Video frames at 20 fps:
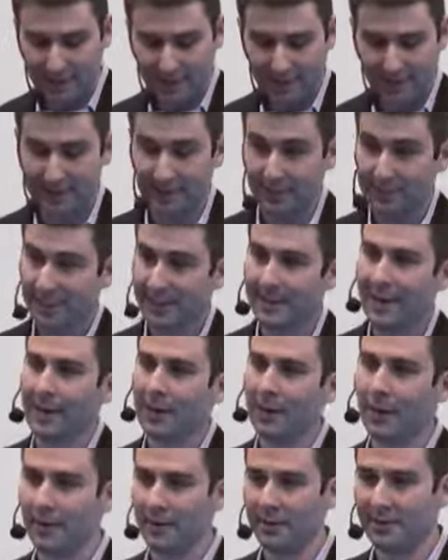And so it's not that
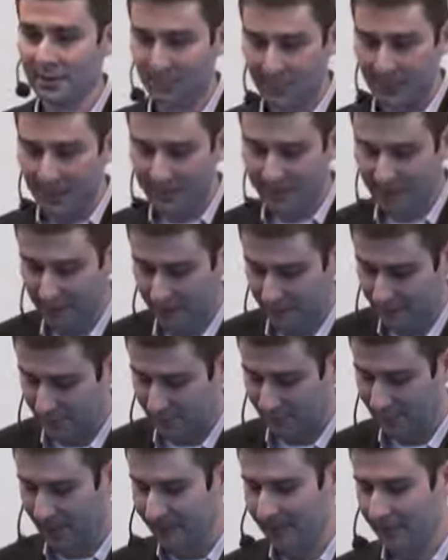hard, so we have
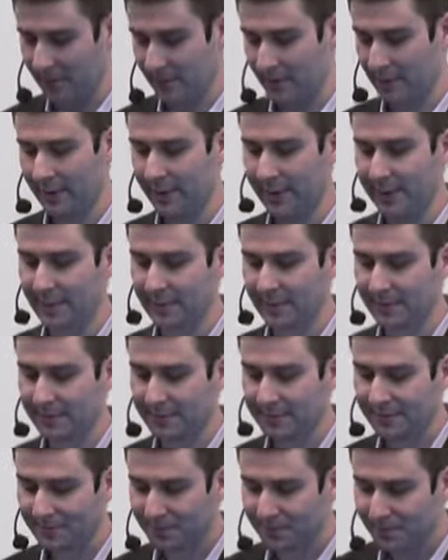to be creative.
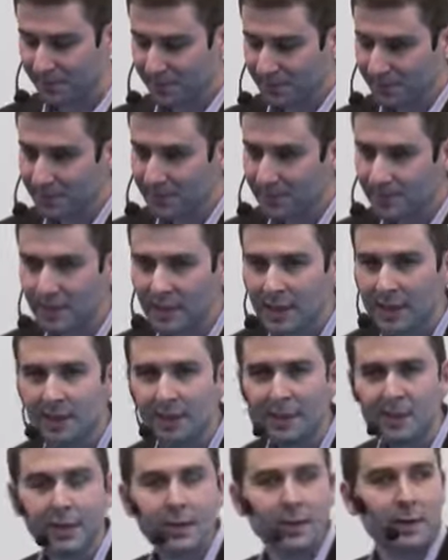
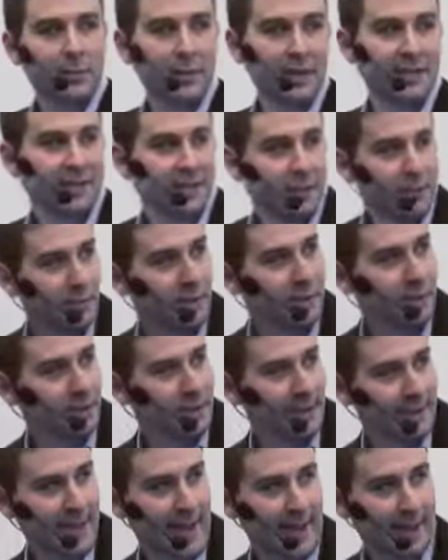But assume we do
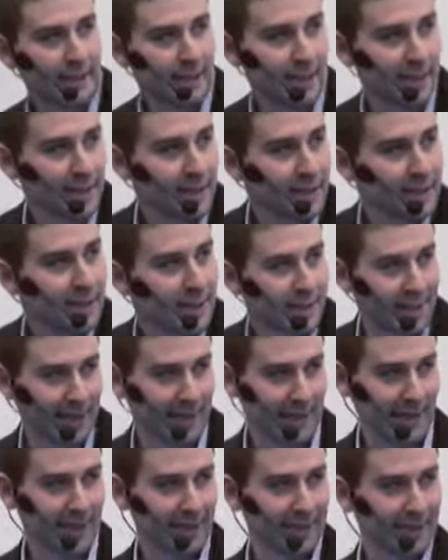get that click and they
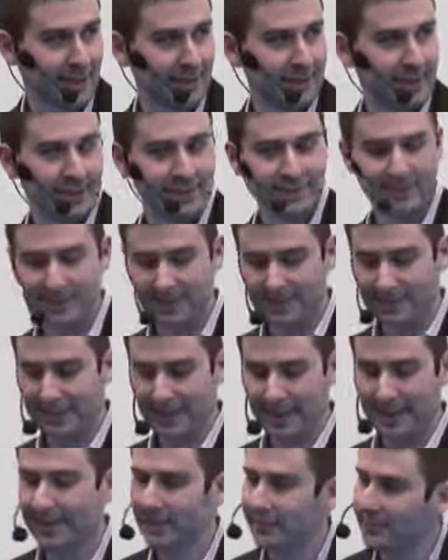land on this
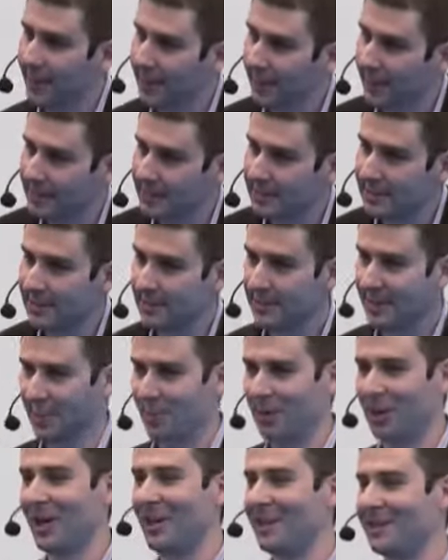landing page. You know,
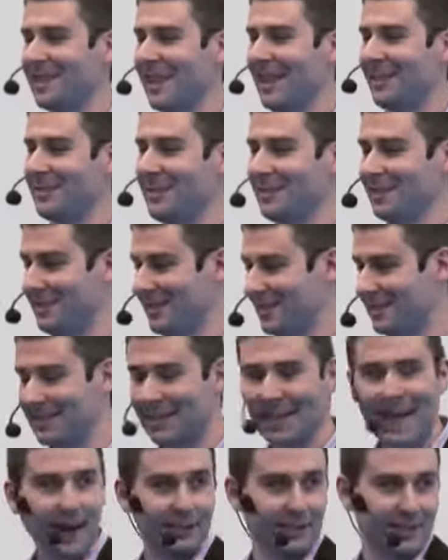we're all tempted to just
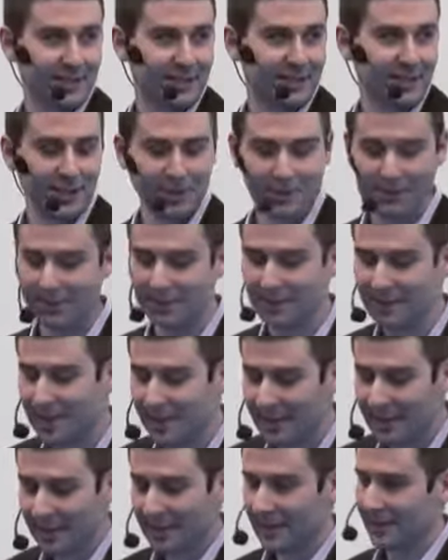slap this huge
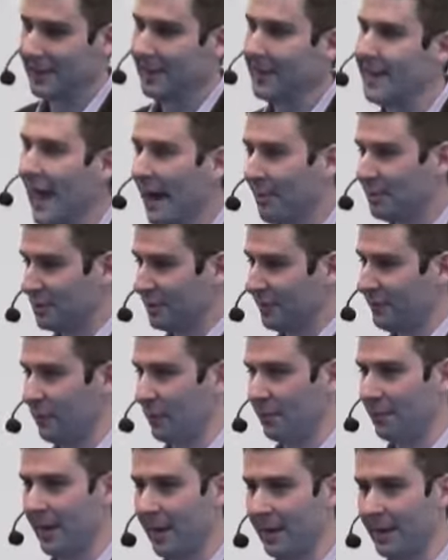lead capture
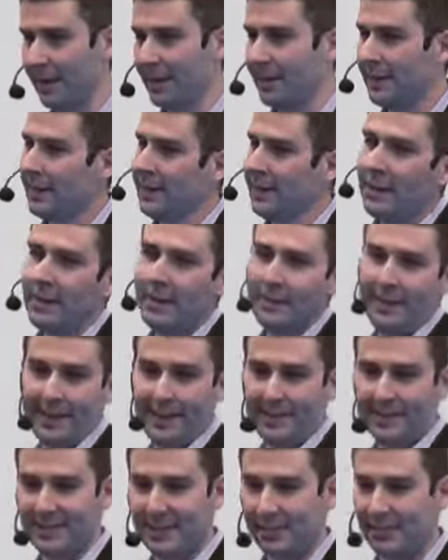form on it,
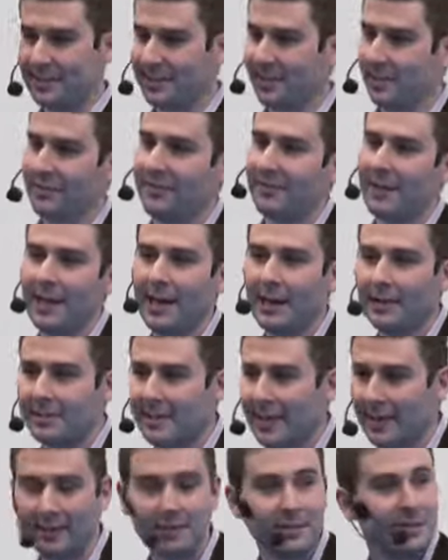thinking someone's going to fill out
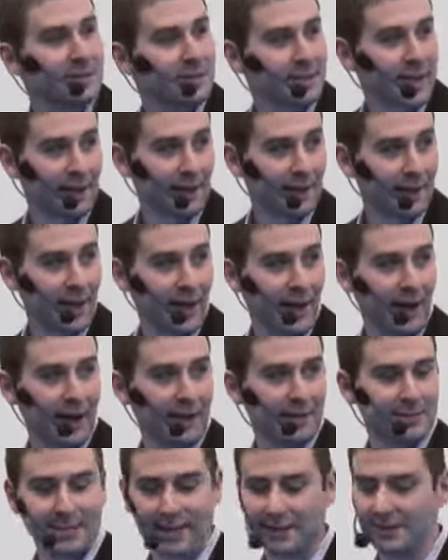
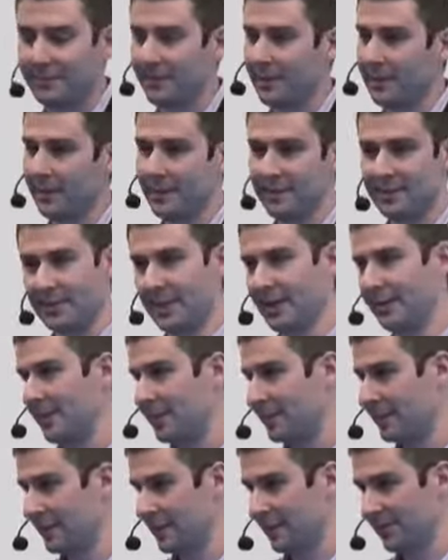10 fields and give
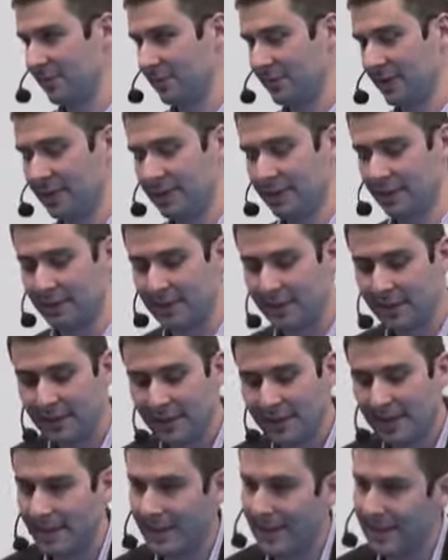us their information.
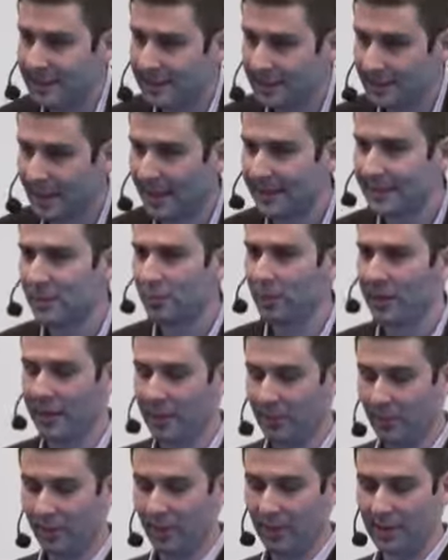And that's just not the way
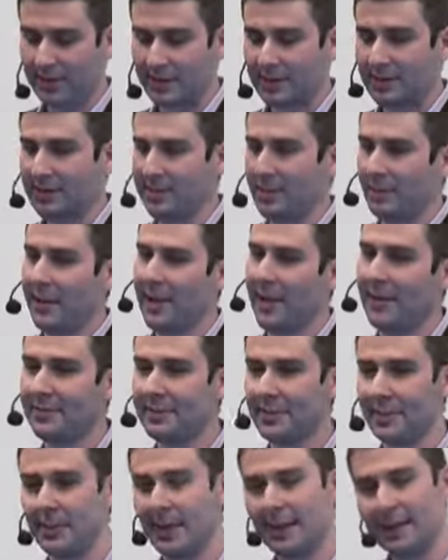it works. So we have
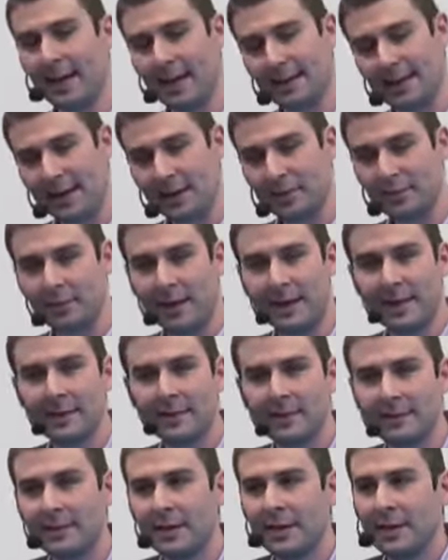to, again, get
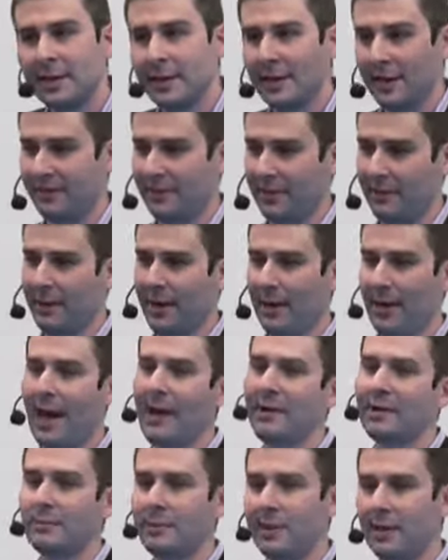creative and figure out
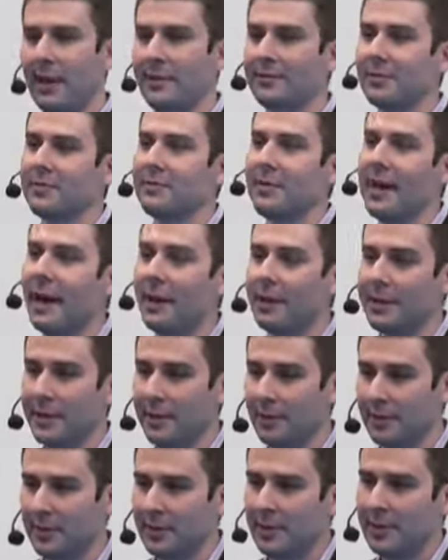how can we offer
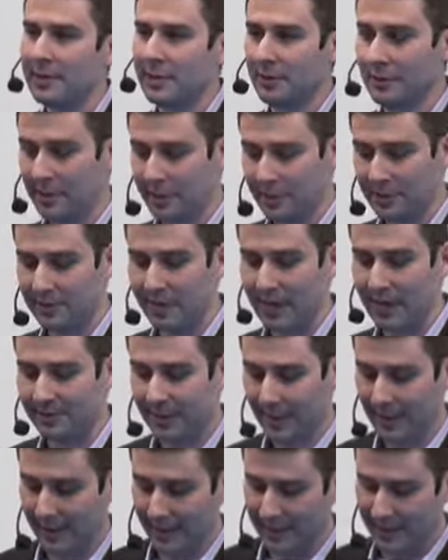value to really drive
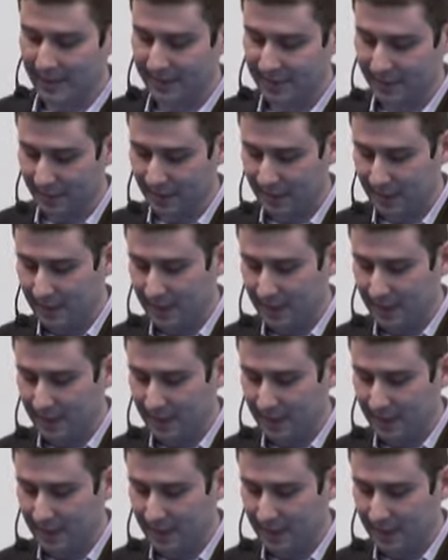that engagement.